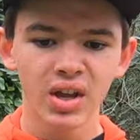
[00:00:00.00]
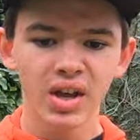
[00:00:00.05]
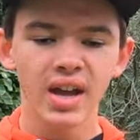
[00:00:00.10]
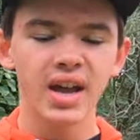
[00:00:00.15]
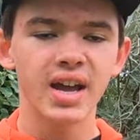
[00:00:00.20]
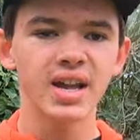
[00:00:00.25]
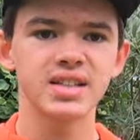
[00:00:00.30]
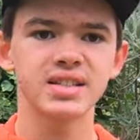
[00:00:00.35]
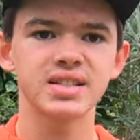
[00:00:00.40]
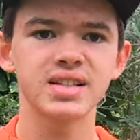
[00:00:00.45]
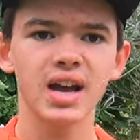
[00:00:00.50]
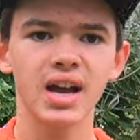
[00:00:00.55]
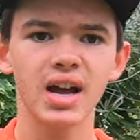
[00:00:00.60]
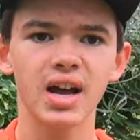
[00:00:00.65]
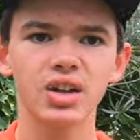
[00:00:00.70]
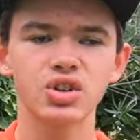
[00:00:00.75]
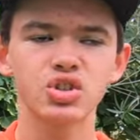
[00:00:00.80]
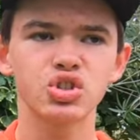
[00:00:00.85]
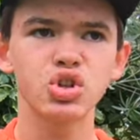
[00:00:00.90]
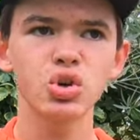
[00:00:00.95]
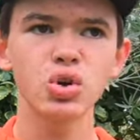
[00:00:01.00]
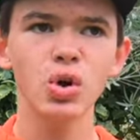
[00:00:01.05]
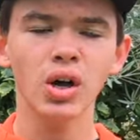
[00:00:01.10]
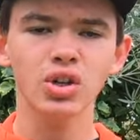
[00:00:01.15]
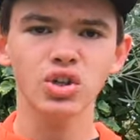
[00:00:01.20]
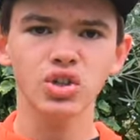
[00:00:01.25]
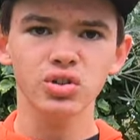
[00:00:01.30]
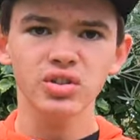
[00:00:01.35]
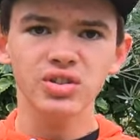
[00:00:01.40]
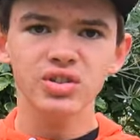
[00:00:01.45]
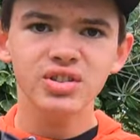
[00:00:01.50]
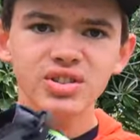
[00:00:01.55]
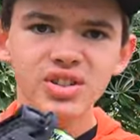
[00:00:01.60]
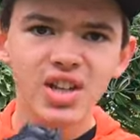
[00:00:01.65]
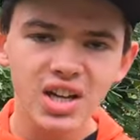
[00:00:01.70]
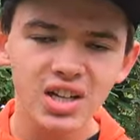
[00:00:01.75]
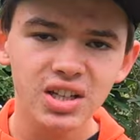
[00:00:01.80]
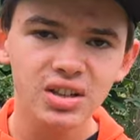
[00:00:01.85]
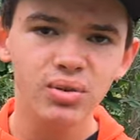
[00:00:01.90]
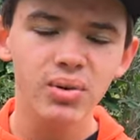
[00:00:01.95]
It's
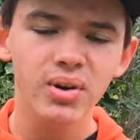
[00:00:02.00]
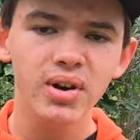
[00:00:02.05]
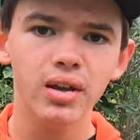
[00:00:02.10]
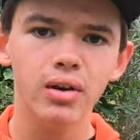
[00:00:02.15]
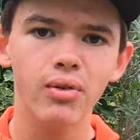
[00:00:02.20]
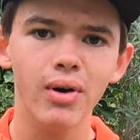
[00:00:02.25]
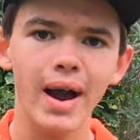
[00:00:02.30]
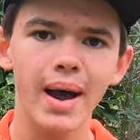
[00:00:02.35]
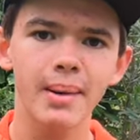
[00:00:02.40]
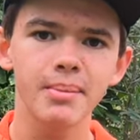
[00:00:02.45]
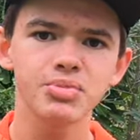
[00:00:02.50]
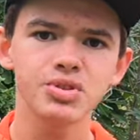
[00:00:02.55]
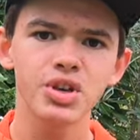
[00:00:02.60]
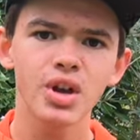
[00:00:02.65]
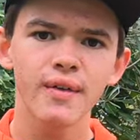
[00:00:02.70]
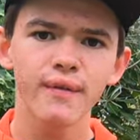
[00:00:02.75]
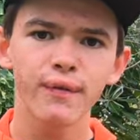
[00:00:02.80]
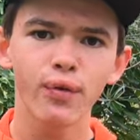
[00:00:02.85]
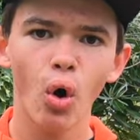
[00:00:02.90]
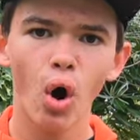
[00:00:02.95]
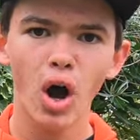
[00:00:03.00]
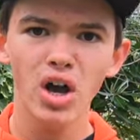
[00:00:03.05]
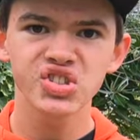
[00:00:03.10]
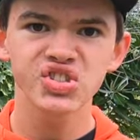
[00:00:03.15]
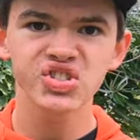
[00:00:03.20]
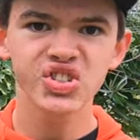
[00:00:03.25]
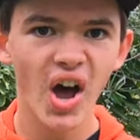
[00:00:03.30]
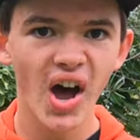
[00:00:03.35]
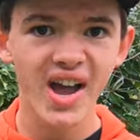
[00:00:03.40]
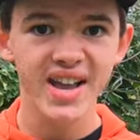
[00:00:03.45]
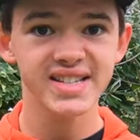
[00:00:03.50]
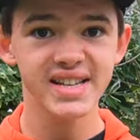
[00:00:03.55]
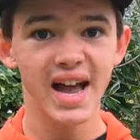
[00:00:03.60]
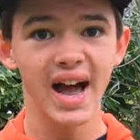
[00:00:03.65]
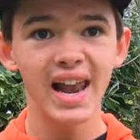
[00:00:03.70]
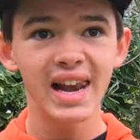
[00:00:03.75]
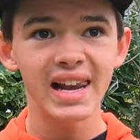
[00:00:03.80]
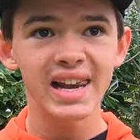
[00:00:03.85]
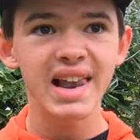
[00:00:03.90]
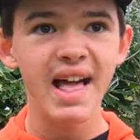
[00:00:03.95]
233 grams for a size
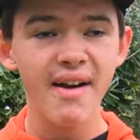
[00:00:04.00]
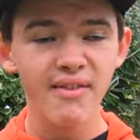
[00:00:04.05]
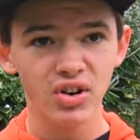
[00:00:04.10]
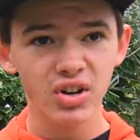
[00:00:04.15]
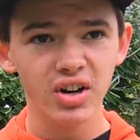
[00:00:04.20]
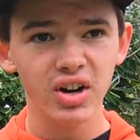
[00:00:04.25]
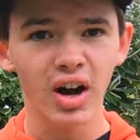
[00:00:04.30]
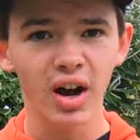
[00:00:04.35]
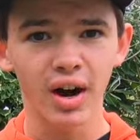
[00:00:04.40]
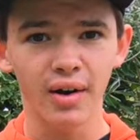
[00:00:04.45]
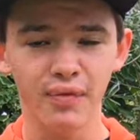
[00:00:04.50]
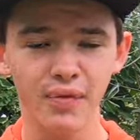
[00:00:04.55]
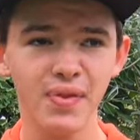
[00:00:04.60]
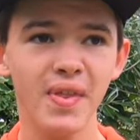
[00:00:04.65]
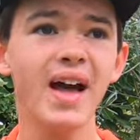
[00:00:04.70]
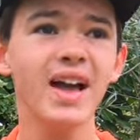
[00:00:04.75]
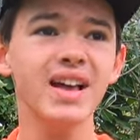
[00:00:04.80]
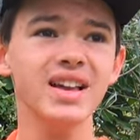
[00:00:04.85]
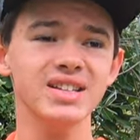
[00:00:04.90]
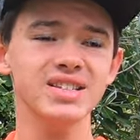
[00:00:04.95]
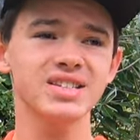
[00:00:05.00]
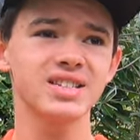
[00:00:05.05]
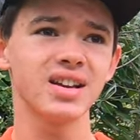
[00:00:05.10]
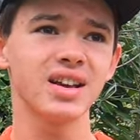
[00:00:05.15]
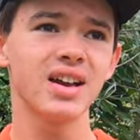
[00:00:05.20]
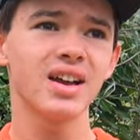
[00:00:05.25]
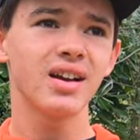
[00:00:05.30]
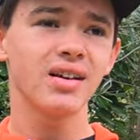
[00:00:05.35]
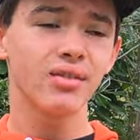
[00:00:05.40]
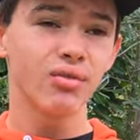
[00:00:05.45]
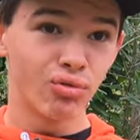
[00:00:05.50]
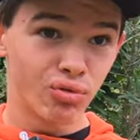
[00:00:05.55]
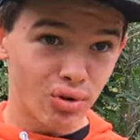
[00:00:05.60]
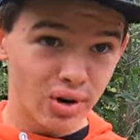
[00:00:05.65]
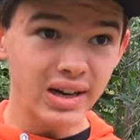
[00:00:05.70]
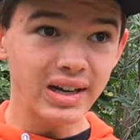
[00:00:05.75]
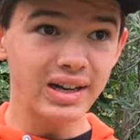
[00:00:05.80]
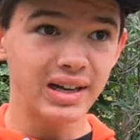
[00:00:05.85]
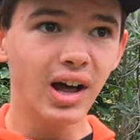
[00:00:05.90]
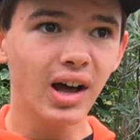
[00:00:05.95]
11.5, and that is
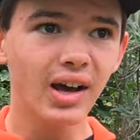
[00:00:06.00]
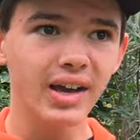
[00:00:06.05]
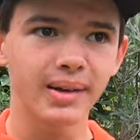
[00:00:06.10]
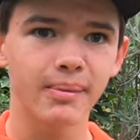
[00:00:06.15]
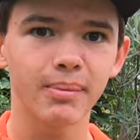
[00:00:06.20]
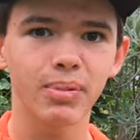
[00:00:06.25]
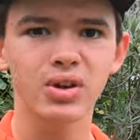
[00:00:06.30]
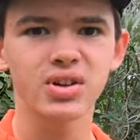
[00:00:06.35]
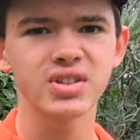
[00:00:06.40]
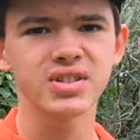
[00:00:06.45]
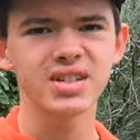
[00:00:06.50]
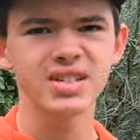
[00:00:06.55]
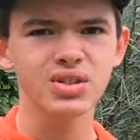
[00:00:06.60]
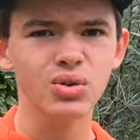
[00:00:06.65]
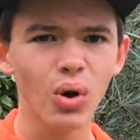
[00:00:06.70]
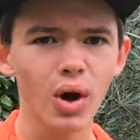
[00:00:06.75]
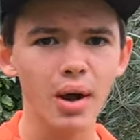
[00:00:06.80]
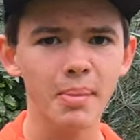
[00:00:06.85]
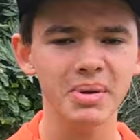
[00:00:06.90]
really light because it's quite a